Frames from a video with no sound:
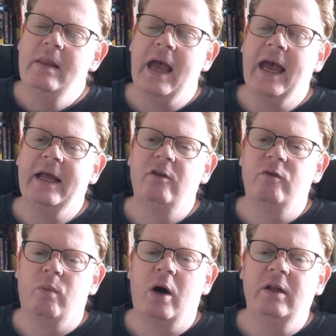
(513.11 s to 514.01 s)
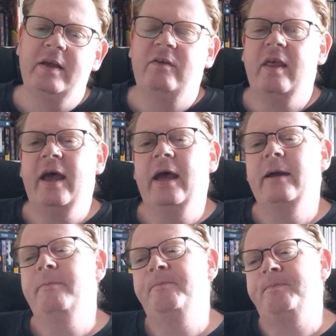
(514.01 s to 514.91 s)
And while he's
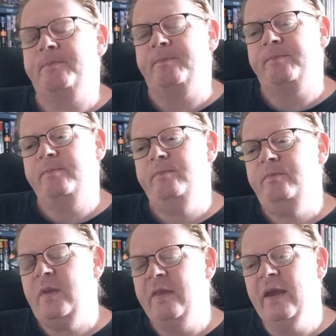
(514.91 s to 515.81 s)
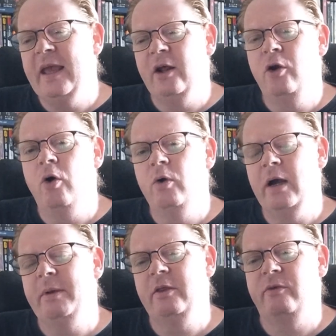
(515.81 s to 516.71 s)
there, they get a call
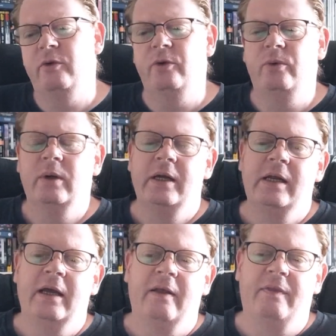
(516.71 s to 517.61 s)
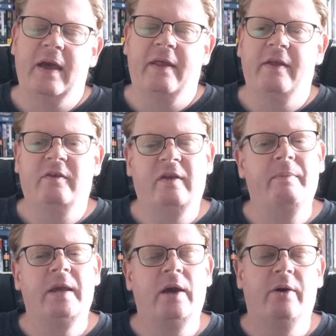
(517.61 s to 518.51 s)
coming through that there's
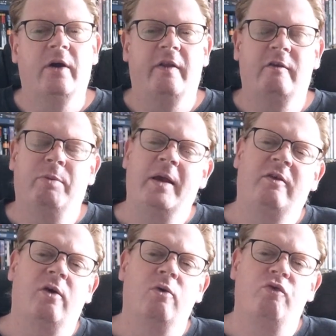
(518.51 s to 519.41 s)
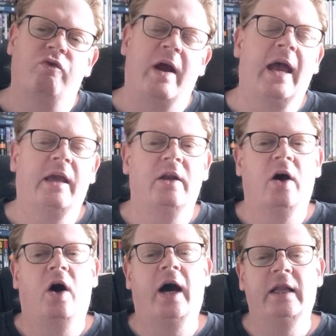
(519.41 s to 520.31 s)
something going on at this place called Dragon
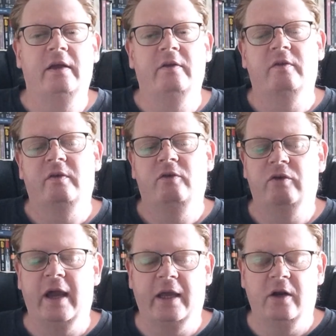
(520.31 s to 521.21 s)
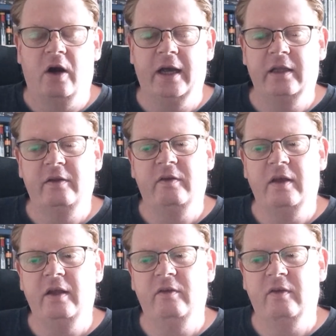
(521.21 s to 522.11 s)
Island. Dragon Island
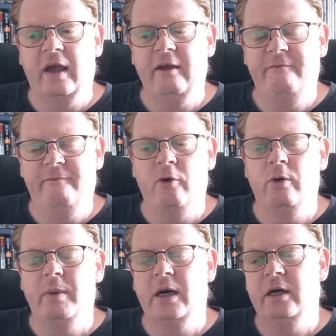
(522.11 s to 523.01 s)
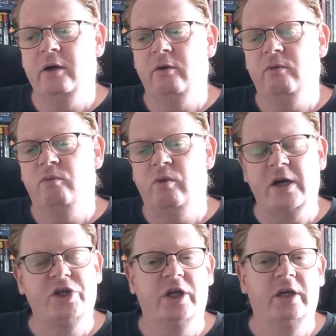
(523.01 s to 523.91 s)
is a former
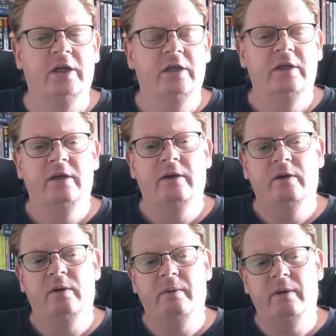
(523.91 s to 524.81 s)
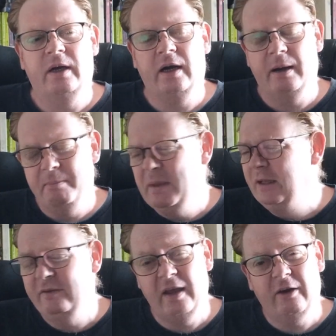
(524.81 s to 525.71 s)
Russia
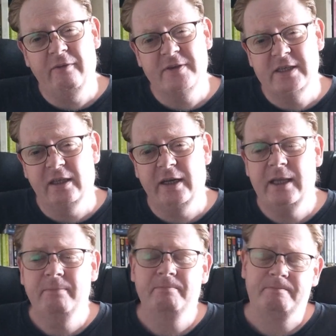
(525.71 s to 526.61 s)
military facility.